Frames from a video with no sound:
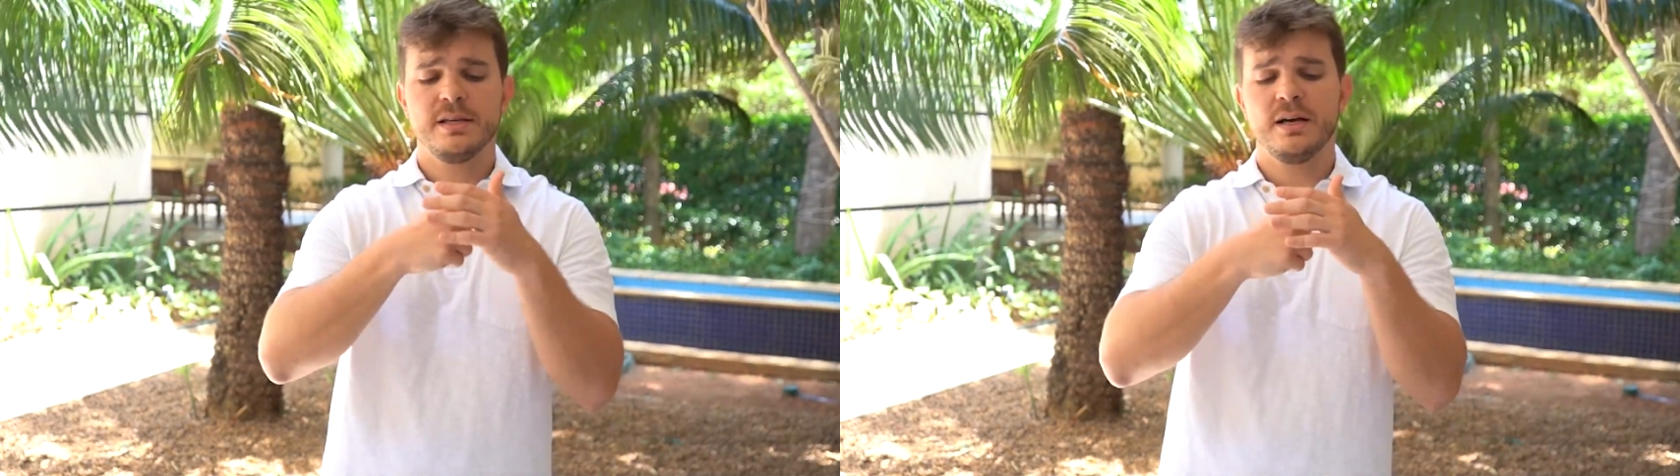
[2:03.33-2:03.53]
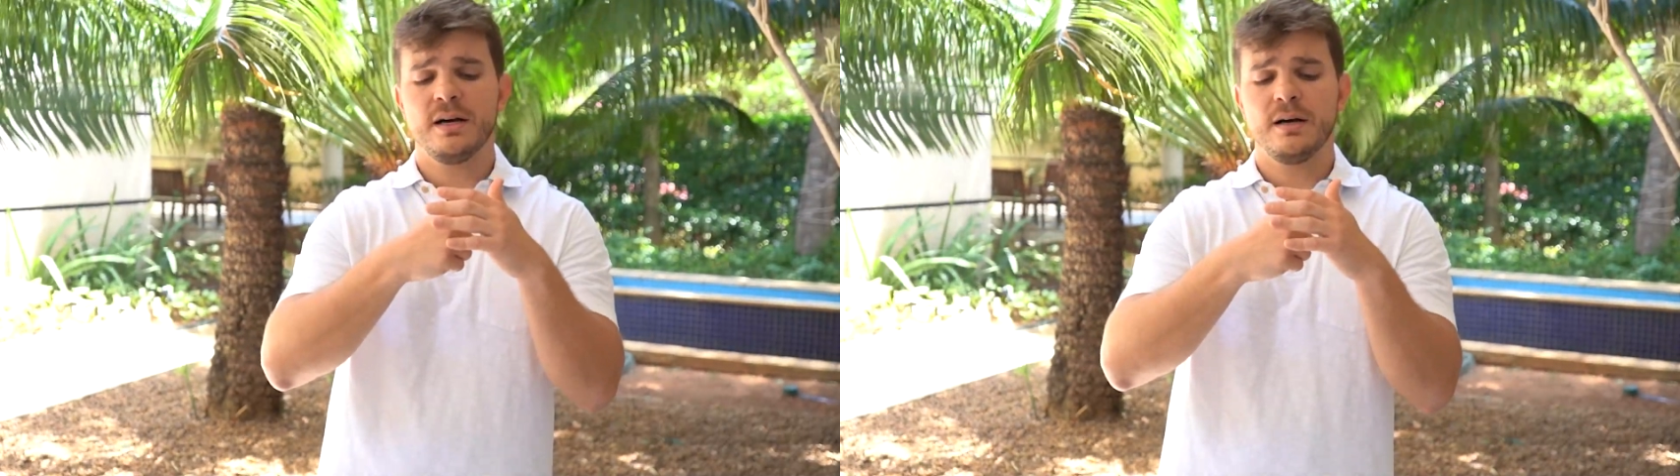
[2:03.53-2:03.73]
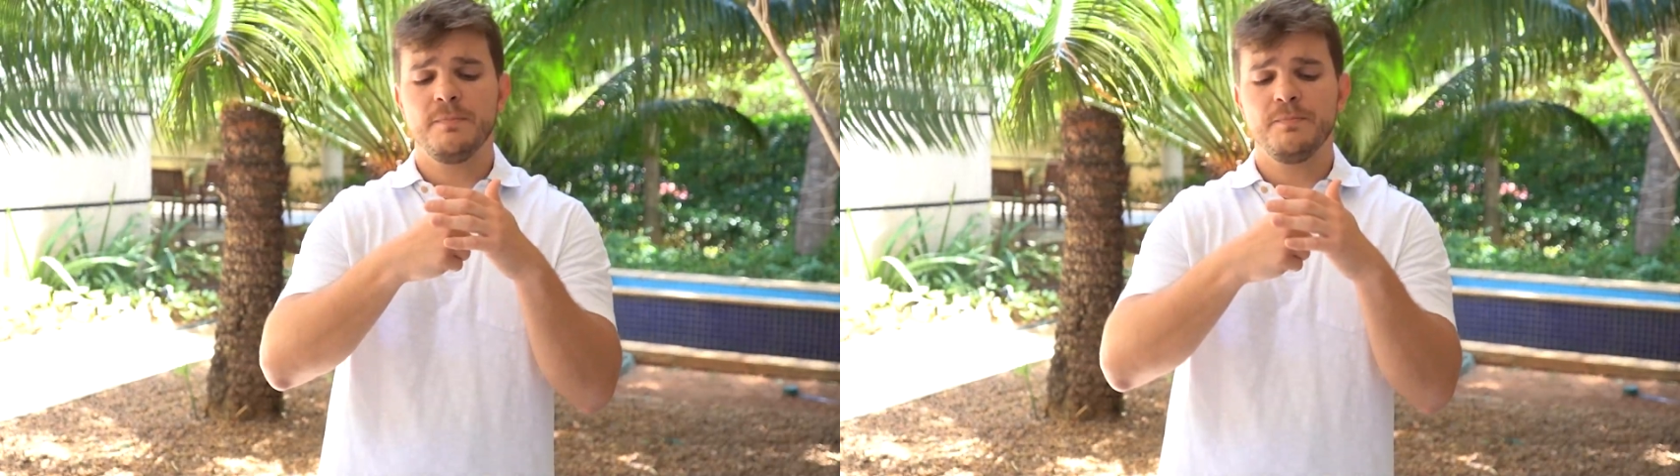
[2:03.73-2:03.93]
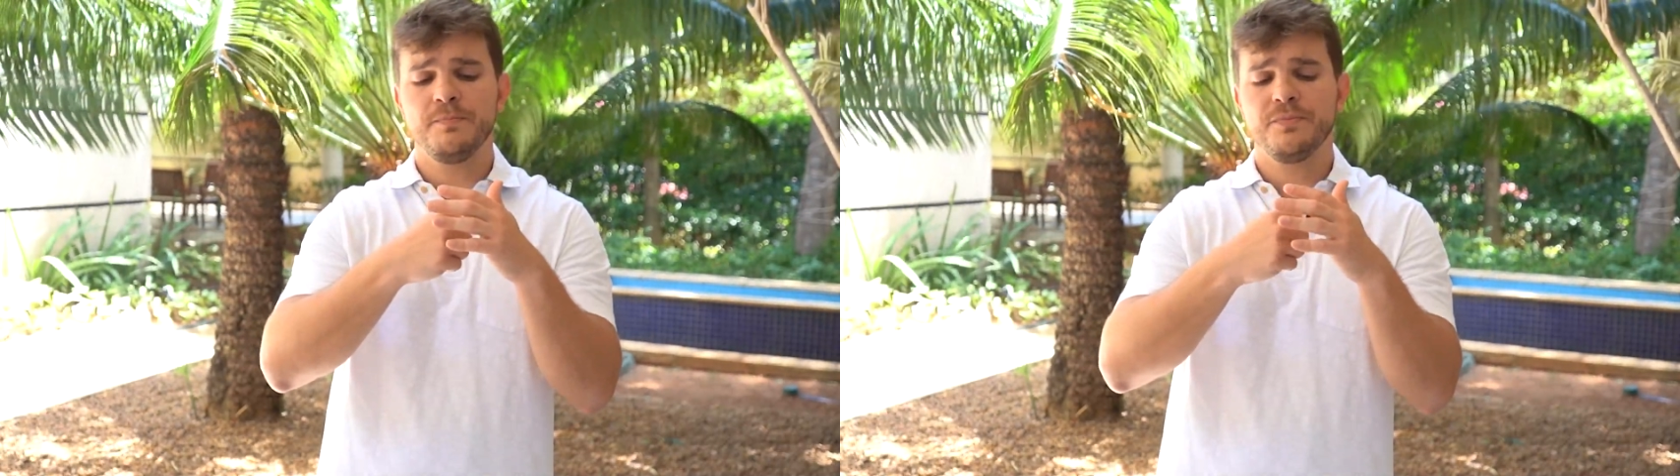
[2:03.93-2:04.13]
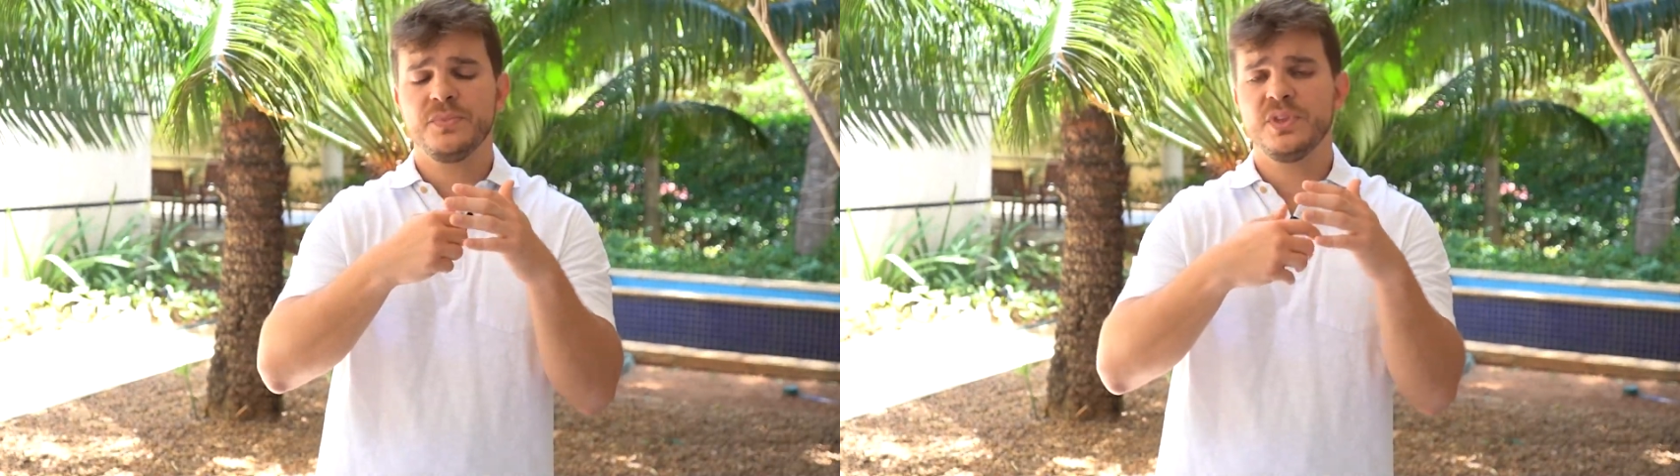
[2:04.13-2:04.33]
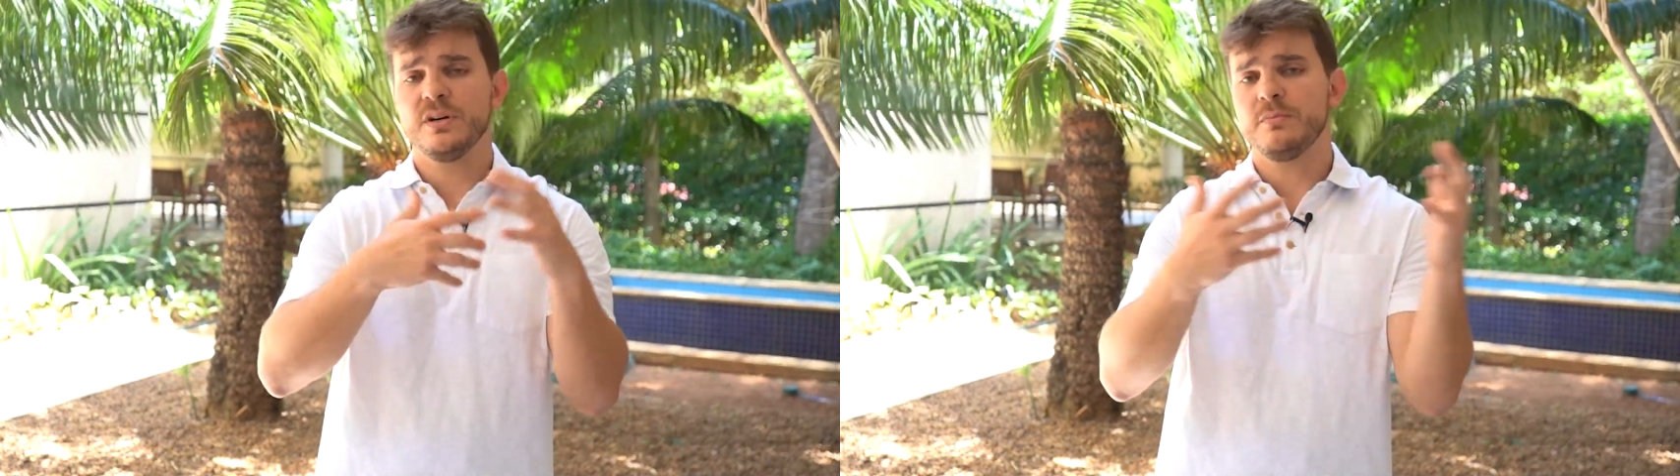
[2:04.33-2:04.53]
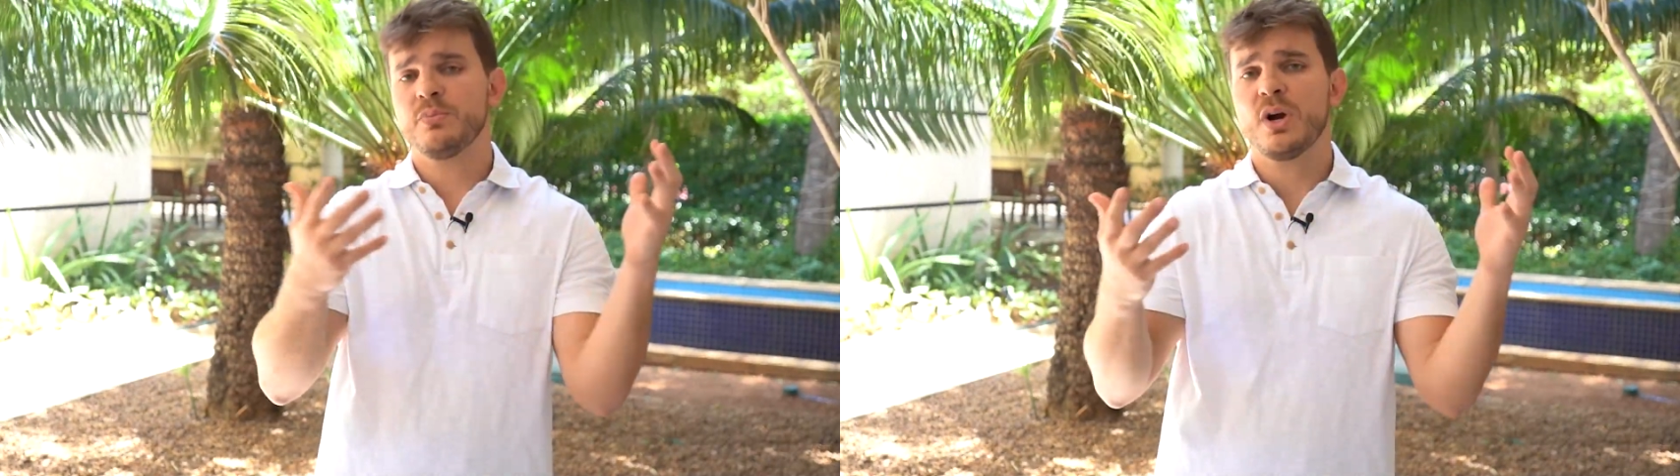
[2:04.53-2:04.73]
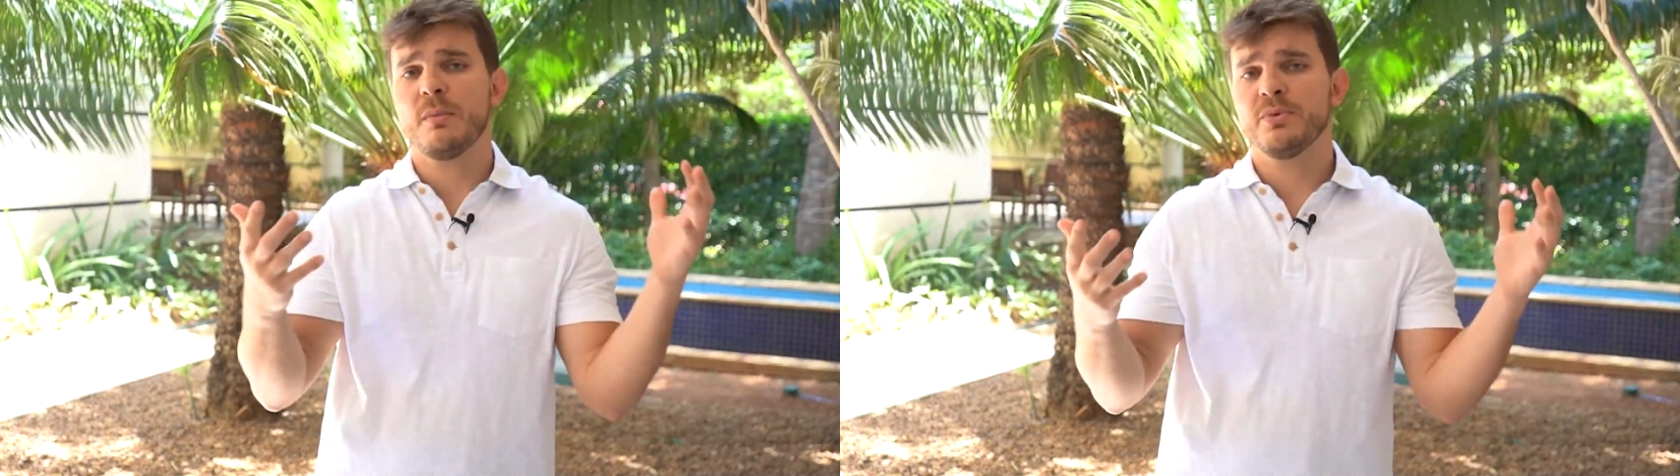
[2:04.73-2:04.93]
the
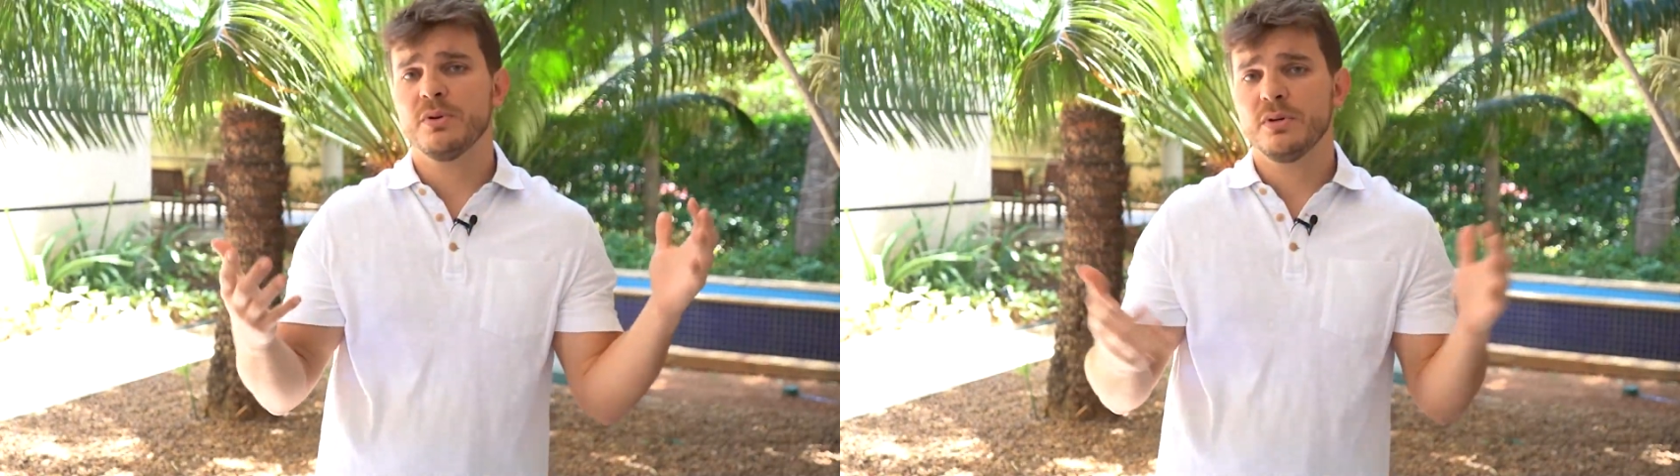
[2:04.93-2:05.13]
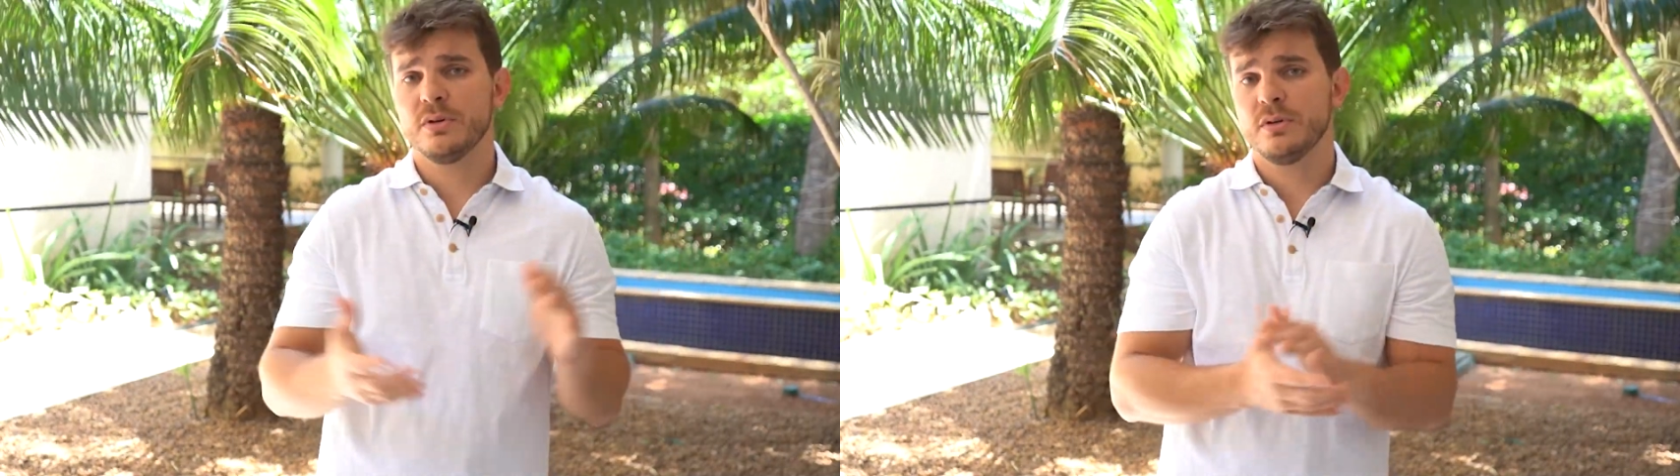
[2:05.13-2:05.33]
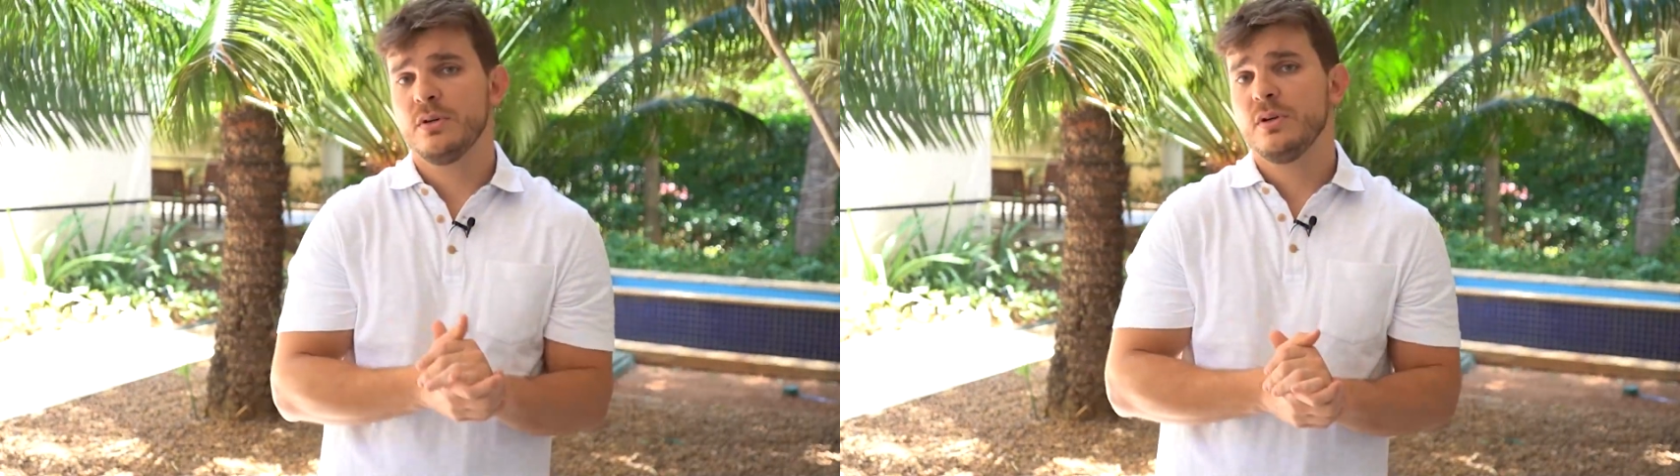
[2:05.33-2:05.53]
proper